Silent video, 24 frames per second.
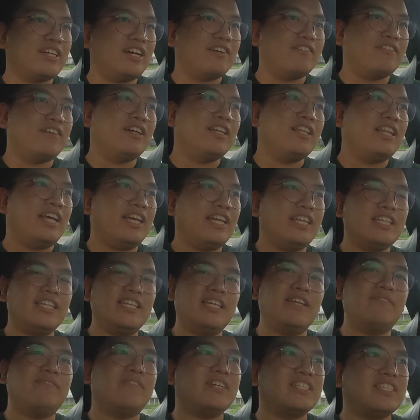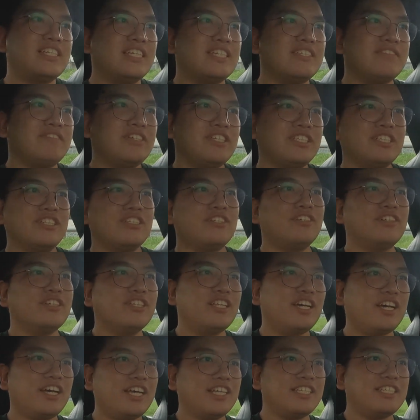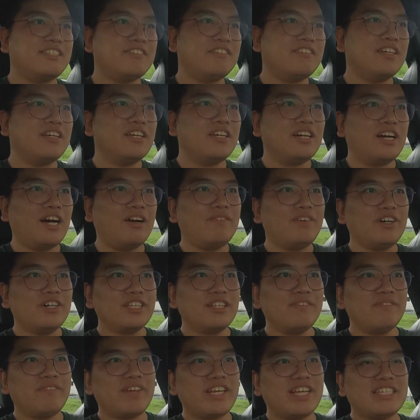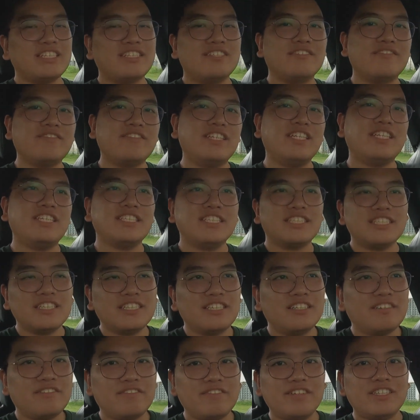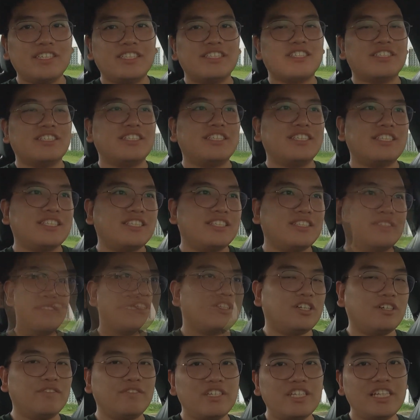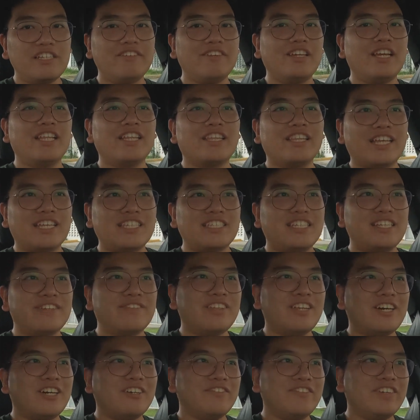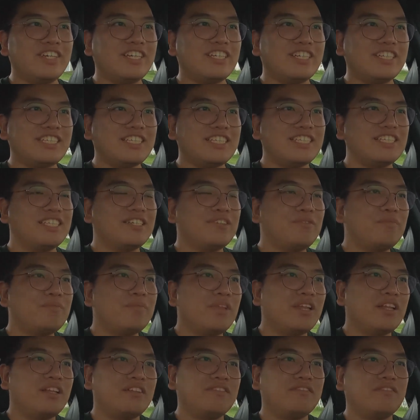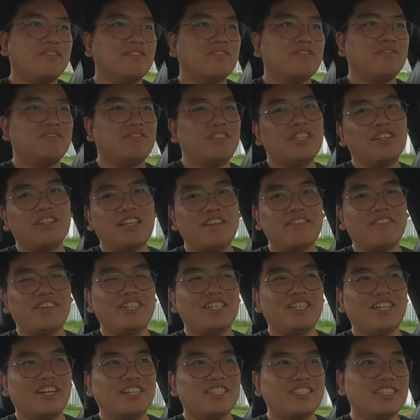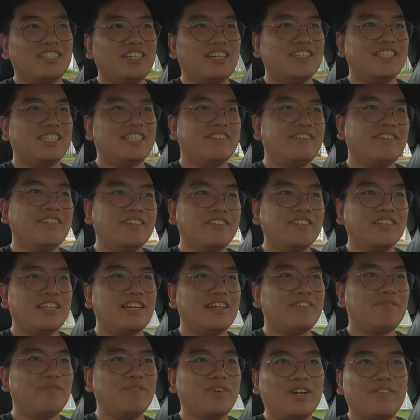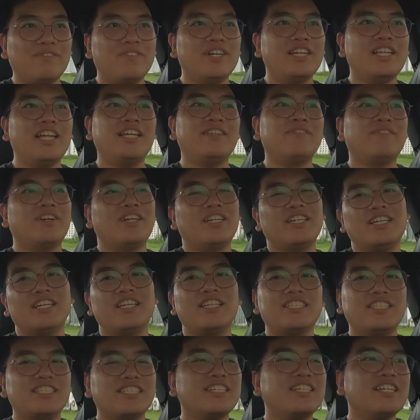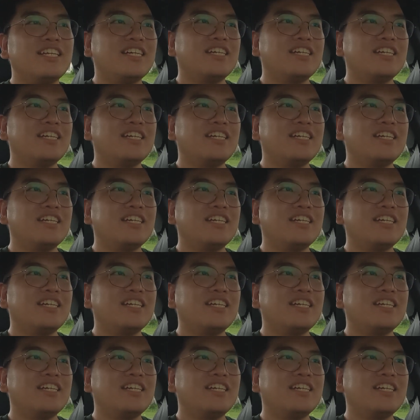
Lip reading: our lane keep assist, which Honda has among the best of these features. Obviously we can't test them now because we don't have other cars around us and we don't have proper lane markings